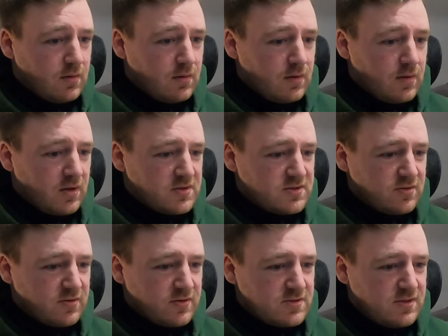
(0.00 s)
I also know
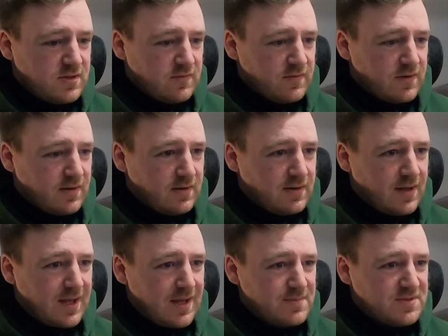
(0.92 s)
there's different
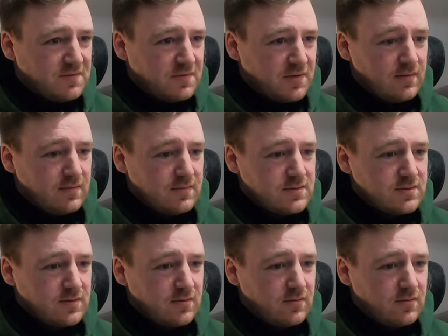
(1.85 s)
types of rugby, so